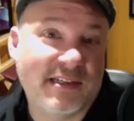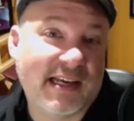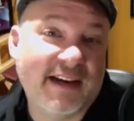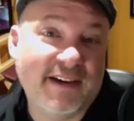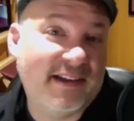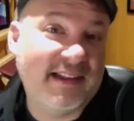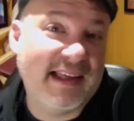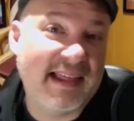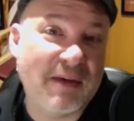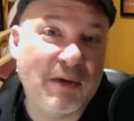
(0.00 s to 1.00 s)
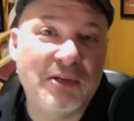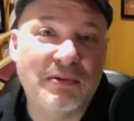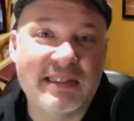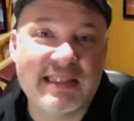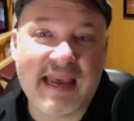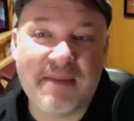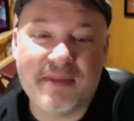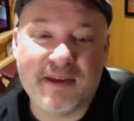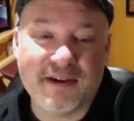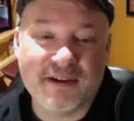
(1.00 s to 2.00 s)
tired and they want to escape
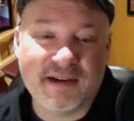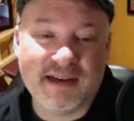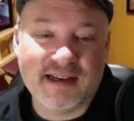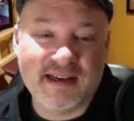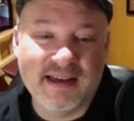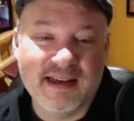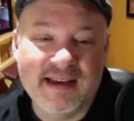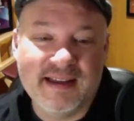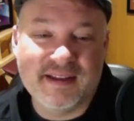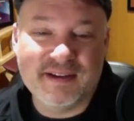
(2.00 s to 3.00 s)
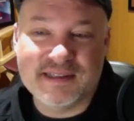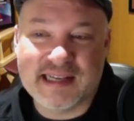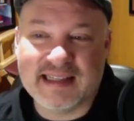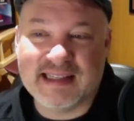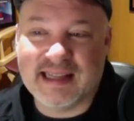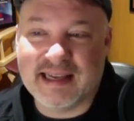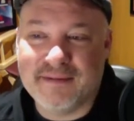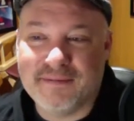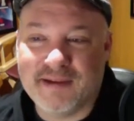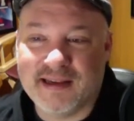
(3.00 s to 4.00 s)
their daily
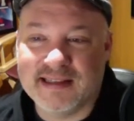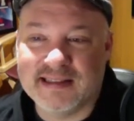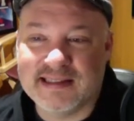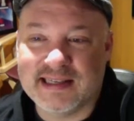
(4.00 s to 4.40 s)
life. And